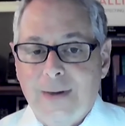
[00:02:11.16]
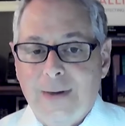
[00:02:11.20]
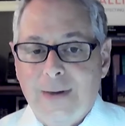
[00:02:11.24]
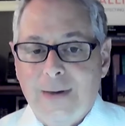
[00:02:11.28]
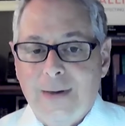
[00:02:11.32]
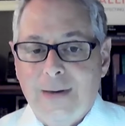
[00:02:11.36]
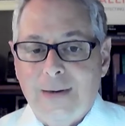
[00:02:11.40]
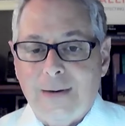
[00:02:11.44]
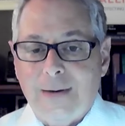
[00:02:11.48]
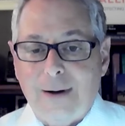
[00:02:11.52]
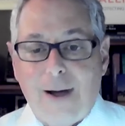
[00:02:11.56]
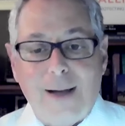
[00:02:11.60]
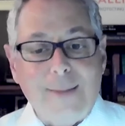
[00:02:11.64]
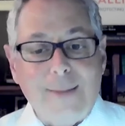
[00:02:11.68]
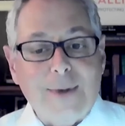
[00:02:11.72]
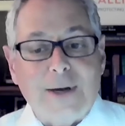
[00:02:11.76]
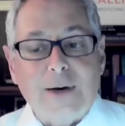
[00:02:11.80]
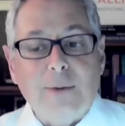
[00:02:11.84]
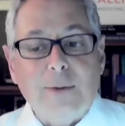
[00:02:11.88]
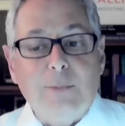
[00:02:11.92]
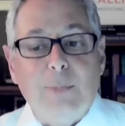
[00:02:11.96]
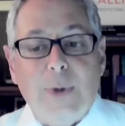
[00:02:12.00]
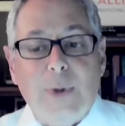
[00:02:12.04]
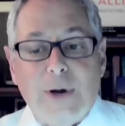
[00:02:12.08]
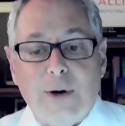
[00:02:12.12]
I'm
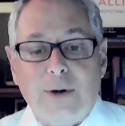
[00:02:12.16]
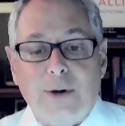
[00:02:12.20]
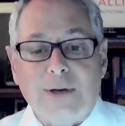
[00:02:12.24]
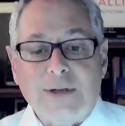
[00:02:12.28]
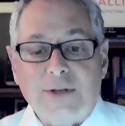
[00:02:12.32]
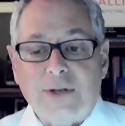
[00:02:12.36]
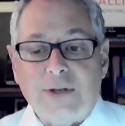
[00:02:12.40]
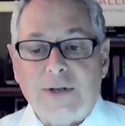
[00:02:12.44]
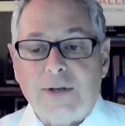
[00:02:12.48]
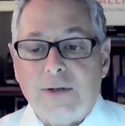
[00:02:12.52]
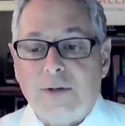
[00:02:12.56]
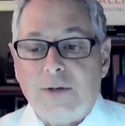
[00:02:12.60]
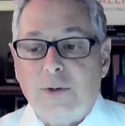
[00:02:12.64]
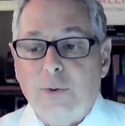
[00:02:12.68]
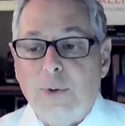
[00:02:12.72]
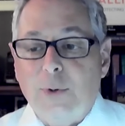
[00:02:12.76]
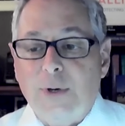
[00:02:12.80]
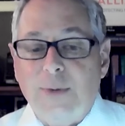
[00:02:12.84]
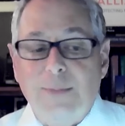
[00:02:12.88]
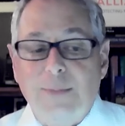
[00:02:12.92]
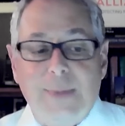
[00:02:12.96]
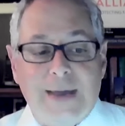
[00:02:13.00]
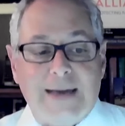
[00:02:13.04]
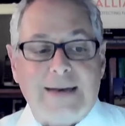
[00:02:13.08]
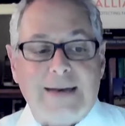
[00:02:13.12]
unembarrassed to
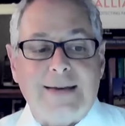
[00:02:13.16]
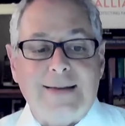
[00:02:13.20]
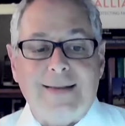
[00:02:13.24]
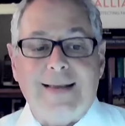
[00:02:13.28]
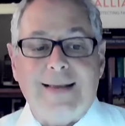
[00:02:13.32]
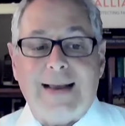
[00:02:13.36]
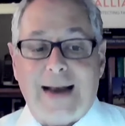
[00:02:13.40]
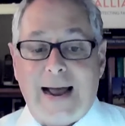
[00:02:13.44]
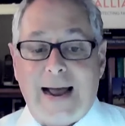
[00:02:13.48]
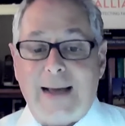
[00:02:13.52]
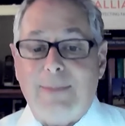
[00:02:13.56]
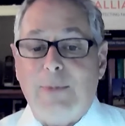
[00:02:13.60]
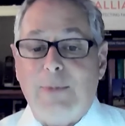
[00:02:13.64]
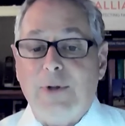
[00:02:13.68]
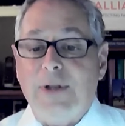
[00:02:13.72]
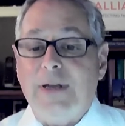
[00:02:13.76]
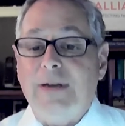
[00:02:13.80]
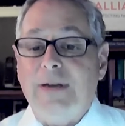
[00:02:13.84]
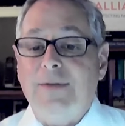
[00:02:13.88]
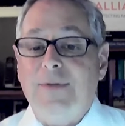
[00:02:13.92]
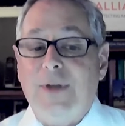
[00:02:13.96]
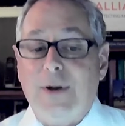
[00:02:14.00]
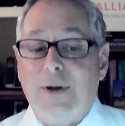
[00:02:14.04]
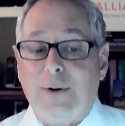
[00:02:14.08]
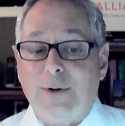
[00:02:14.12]
admit that I
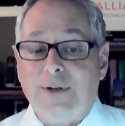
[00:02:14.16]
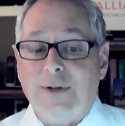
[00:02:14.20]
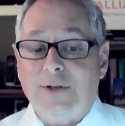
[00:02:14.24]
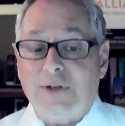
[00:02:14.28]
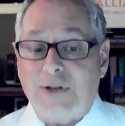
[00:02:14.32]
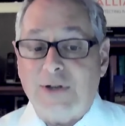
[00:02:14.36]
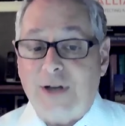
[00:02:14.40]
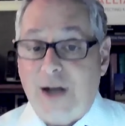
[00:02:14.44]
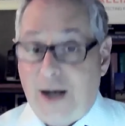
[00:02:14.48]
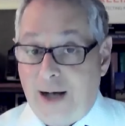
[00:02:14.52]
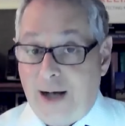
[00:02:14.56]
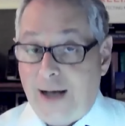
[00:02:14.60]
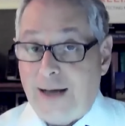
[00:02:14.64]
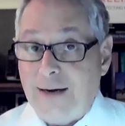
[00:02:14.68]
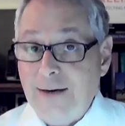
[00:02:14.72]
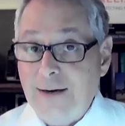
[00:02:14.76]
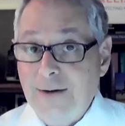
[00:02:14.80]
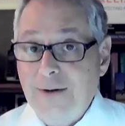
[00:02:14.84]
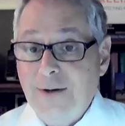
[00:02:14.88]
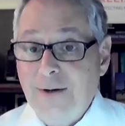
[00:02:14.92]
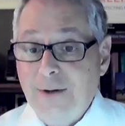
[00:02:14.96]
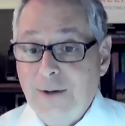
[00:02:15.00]
believe there is a God